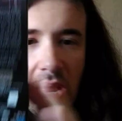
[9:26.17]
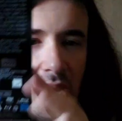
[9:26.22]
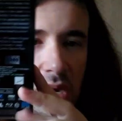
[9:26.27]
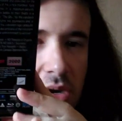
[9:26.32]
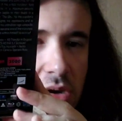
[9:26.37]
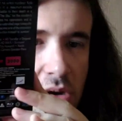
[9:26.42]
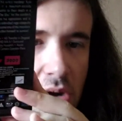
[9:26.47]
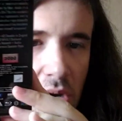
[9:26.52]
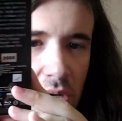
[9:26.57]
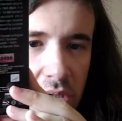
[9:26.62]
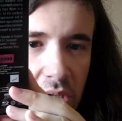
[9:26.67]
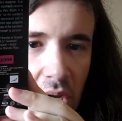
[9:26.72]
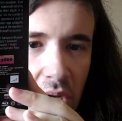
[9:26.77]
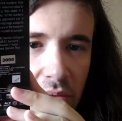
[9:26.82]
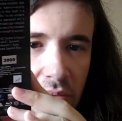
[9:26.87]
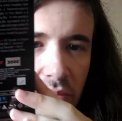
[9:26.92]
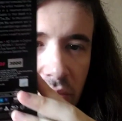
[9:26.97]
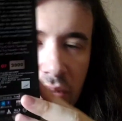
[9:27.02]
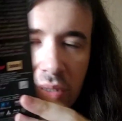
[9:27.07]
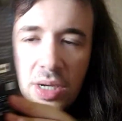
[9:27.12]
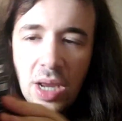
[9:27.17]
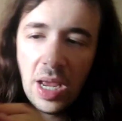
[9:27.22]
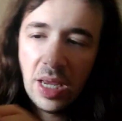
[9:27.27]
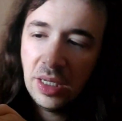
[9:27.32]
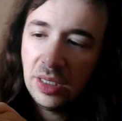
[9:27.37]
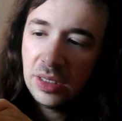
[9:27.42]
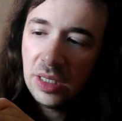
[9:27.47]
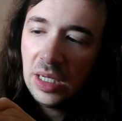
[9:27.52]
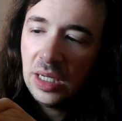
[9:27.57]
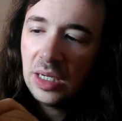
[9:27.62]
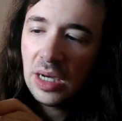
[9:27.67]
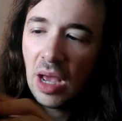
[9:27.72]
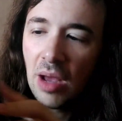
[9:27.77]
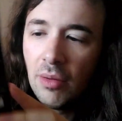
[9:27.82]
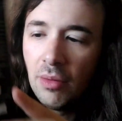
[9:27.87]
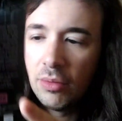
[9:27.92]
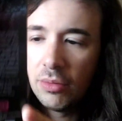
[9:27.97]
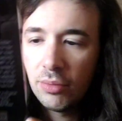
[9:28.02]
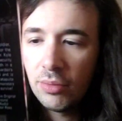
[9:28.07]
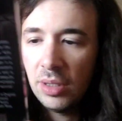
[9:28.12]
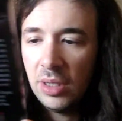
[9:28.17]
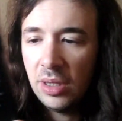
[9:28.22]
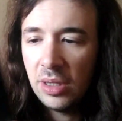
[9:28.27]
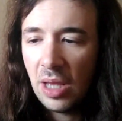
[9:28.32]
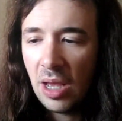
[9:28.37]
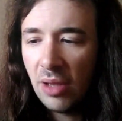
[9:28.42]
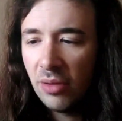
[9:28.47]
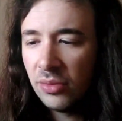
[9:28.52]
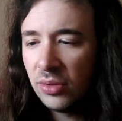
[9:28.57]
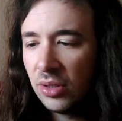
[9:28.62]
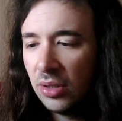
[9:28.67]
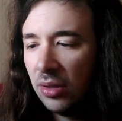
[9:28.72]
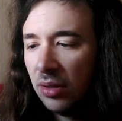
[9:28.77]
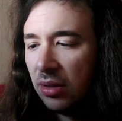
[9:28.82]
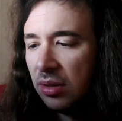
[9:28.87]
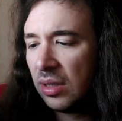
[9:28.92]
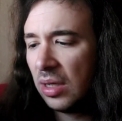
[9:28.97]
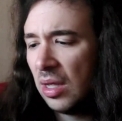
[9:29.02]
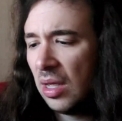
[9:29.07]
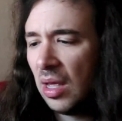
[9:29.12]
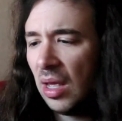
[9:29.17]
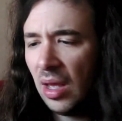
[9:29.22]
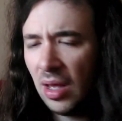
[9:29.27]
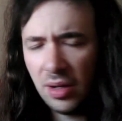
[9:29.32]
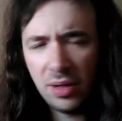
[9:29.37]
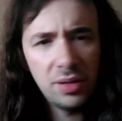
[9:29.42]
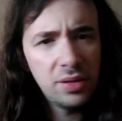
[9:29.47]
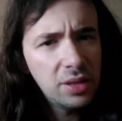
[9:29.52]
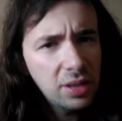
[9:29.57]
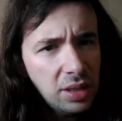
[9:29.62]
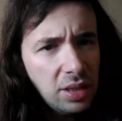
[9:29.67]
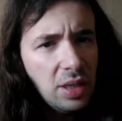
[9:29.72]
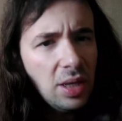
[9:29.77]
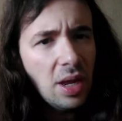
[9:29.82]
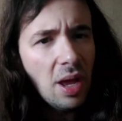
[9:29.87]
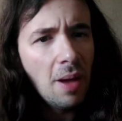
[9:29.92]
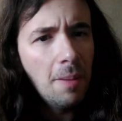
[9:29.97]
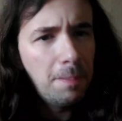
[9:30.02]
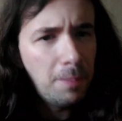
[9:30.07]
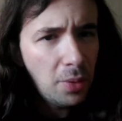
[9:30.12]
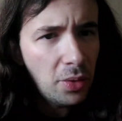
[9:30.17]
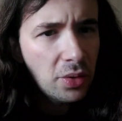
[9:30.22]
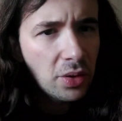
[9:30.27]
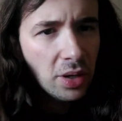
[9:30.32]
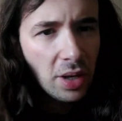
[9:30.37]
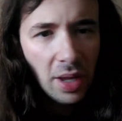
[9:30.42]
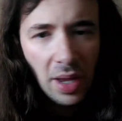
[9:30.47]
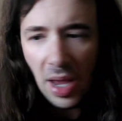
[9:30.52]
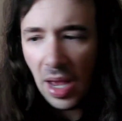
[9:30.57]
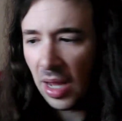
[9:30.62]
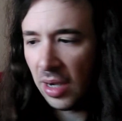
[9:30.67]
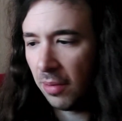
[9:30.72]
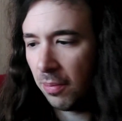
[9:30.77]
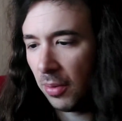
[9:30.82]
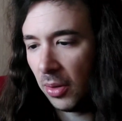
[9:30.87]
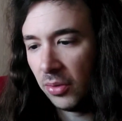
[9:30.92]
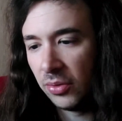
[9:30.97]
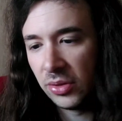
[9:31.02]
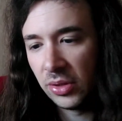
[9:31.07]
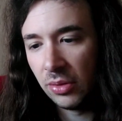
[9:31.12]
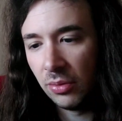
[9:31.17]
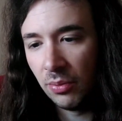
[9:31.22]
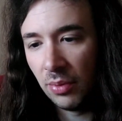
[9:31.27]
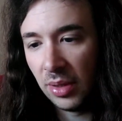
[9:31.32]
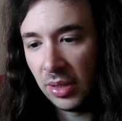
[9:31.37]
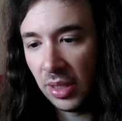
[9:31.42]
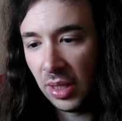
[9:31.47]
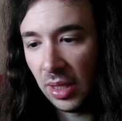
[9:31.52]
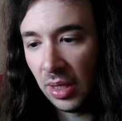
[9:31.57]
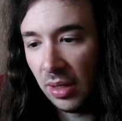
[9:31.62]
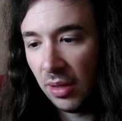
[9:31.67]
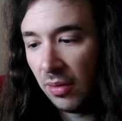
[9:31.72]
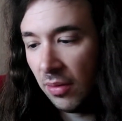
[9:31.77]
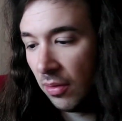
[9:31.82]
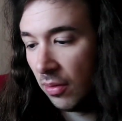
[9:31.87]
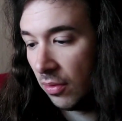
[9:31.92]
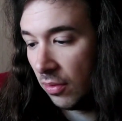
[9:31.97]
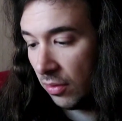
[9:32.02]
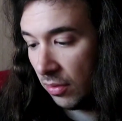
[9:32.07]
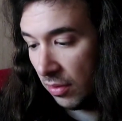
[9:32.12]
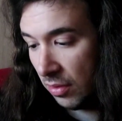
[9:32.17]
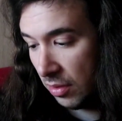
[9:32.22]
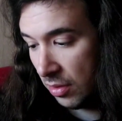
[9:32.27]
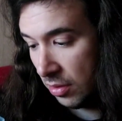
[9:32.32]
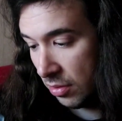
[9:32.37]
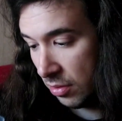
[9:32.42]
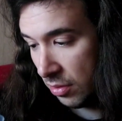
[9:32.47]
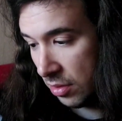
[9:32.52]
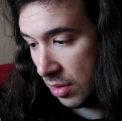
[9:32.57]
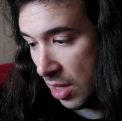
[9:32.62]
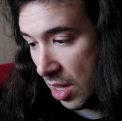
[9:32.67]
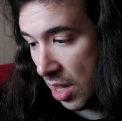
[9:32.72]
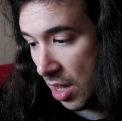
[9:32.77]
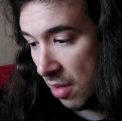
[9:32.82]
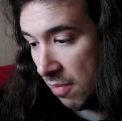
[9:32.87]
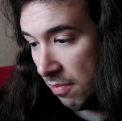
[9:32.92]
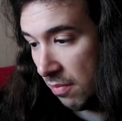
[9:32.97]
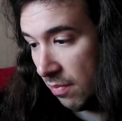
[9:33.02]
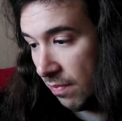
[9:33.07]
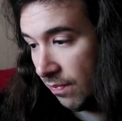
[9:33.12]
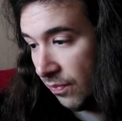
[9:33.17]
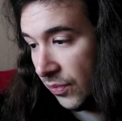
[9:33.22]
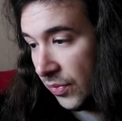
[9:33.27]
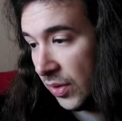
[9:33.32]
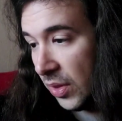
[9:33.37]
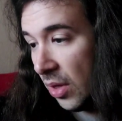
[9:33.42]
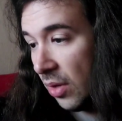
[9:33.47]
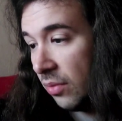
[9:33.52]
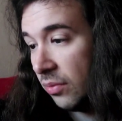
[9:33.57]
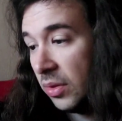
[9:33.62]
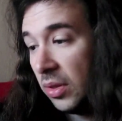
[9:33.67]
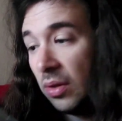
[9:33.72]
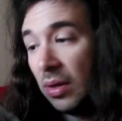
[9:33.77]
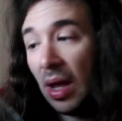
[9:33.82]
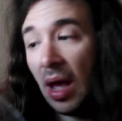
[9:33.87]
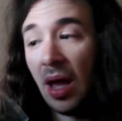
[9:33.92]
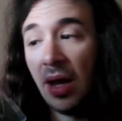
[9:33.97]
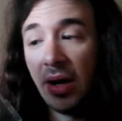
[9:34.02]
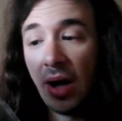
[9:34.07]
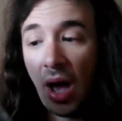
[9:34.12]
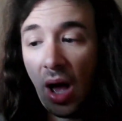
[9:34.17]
918 out of 3,000, and I think you get a booklet and a poster with it. No, you get an